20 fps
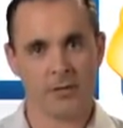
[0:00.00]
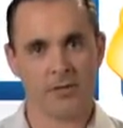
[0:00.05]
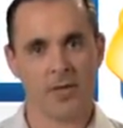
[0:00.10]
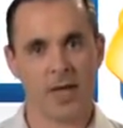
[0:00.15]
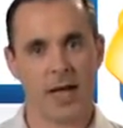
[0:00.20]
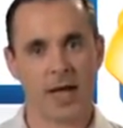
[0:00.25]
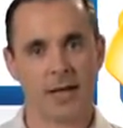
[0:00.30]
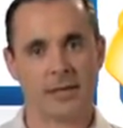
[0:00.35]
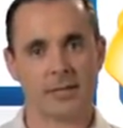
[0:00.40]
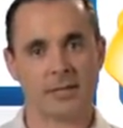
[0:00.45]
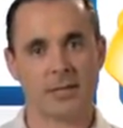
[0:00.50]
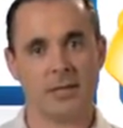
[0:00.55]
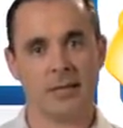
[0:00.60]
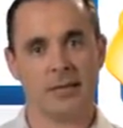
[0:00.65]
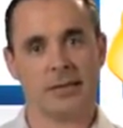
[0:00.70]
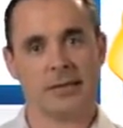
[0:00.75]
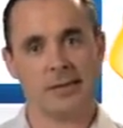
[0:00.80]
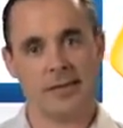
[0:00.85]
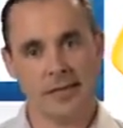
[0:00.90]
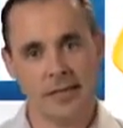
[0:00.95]
that
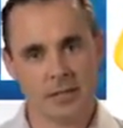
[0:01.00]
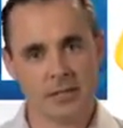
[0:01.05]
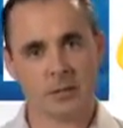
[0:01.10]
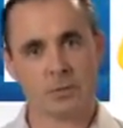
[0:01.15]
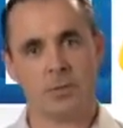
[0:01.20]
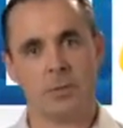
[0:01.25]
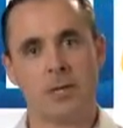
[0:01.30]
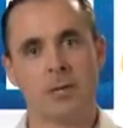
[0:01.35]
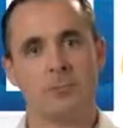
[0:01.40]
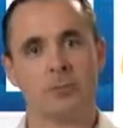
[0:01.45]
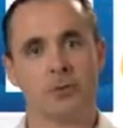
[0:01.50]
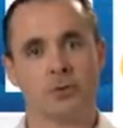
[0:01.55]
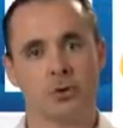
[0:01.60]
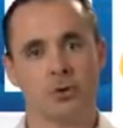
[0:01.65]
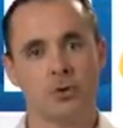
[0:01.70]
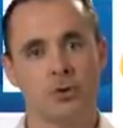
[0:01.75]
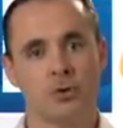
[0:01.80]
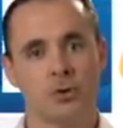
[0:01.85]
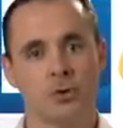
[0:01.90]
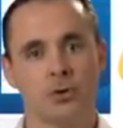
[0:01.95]
leads people
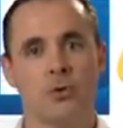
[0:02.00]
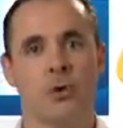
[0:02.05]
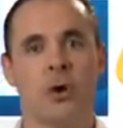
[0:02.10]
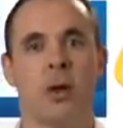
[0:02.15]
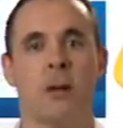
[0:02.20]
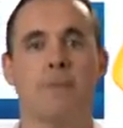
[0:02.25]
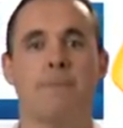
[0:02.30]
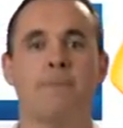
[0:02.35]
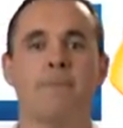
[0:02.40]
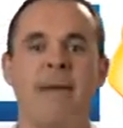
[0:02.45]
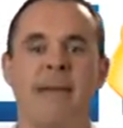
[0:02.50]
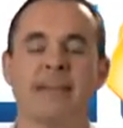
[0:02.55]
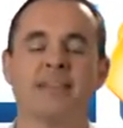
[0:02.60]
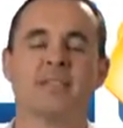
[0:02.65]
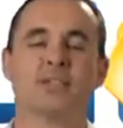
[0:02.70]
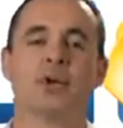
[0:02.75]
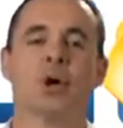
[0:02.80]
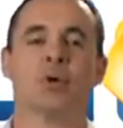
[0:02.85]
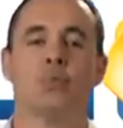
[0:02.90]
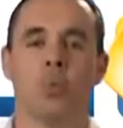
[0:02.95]
to you
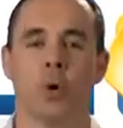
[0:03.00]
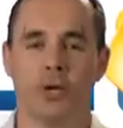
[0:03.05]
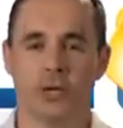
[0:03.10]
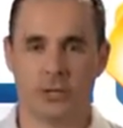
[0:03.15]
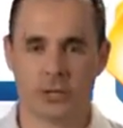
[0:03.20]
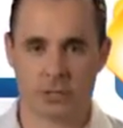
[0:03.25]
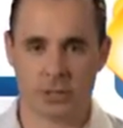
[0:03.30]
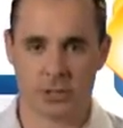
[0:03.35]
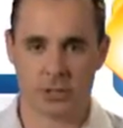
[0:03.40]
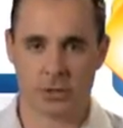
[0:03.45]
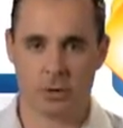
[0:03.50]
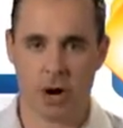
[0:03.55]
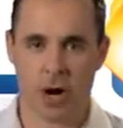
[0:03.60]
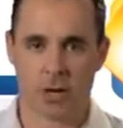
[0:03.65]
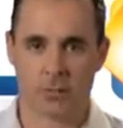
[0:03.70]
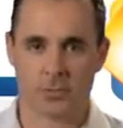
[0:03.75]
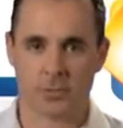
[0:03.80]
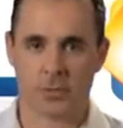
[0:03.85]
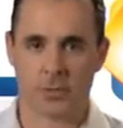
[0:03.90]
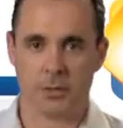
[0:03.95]
based on what it
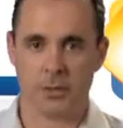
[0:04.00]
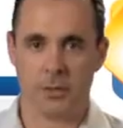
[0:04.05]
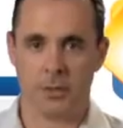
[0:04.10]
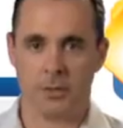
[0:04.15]
describes.